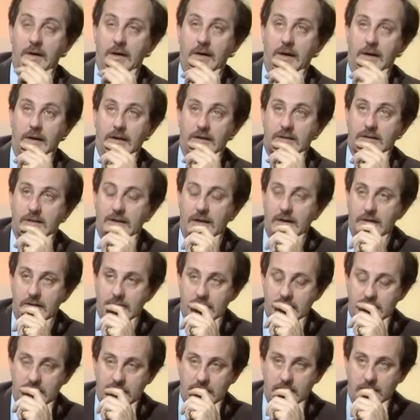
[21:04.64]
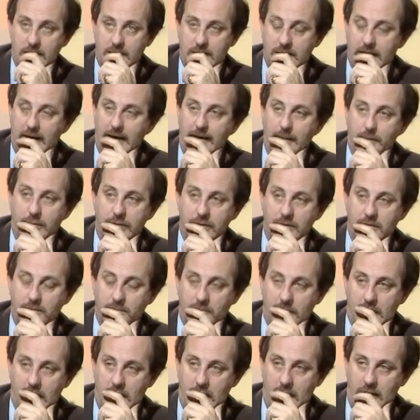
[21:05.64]
a certain type
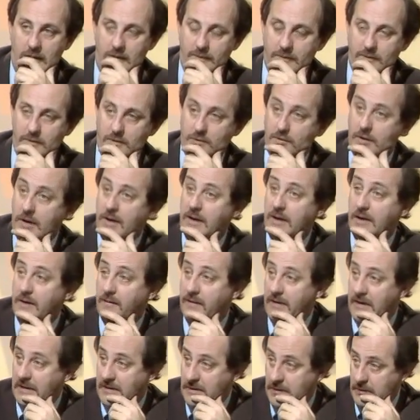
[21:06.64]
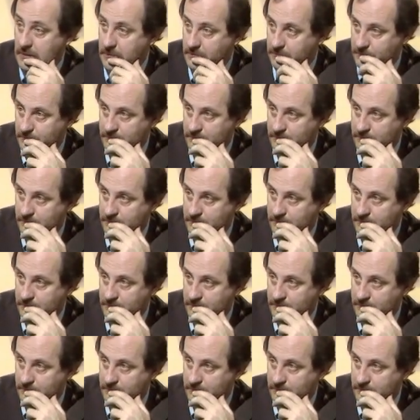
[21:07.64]
of drinking vessel,